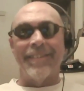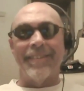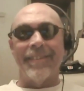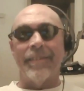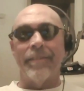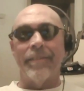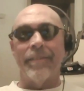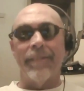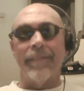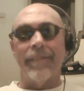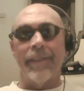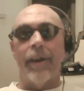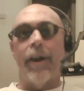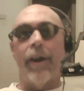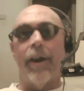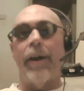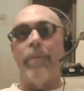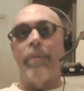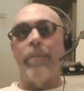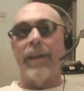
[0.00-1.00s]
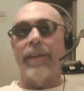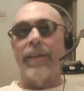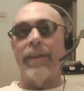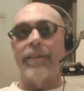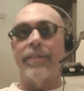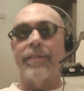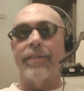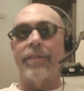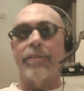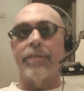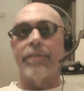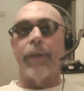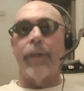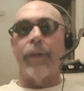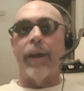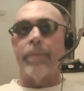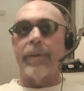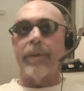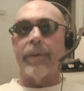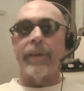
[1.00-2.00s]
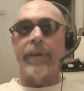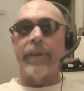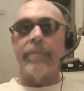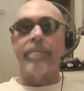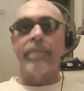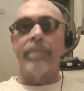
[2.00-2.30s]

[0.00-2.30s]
so, all right, man, uh, let's just wrap it up.